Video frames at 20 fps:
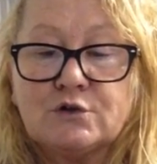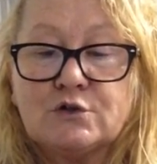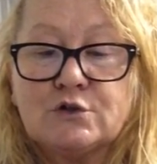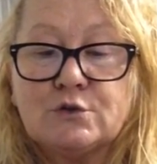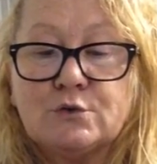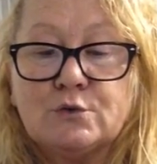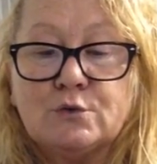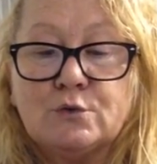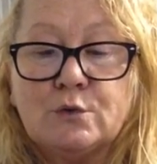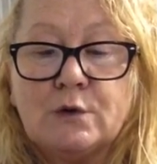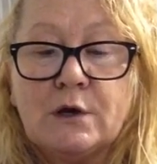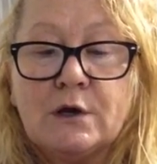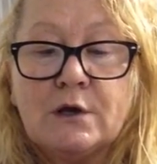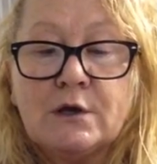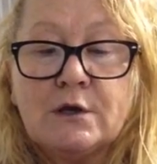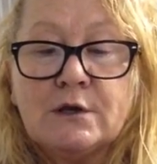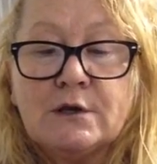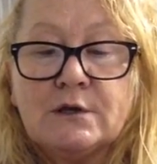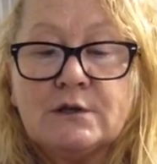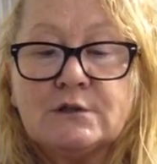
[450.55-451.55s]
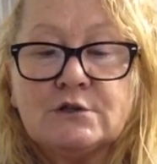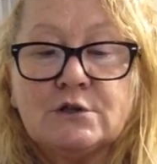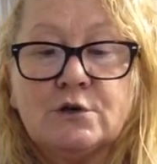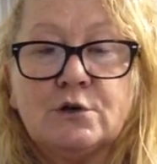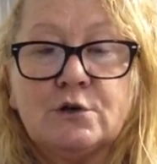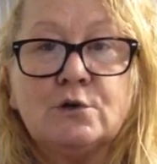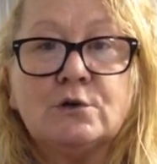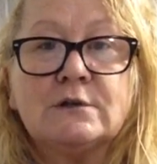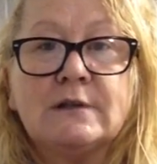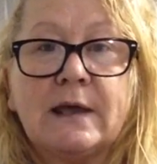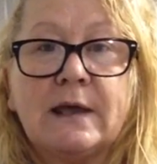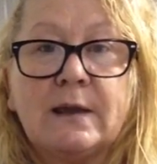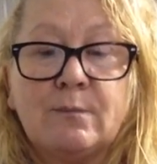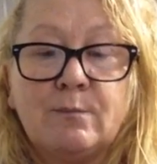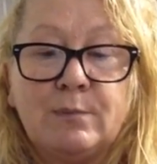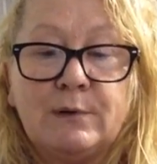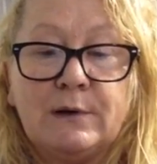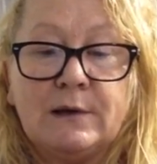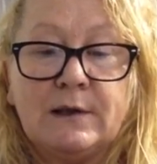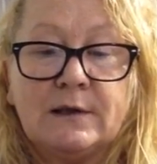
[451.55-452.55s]
2 to hold that in
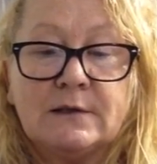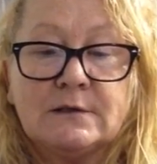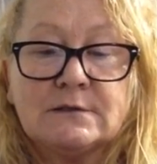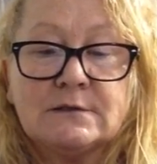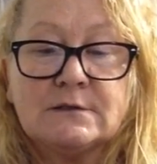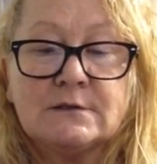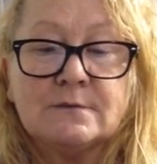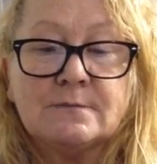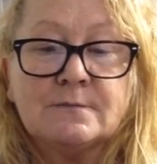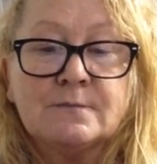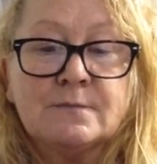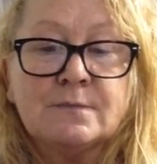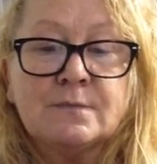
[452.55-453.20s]
place.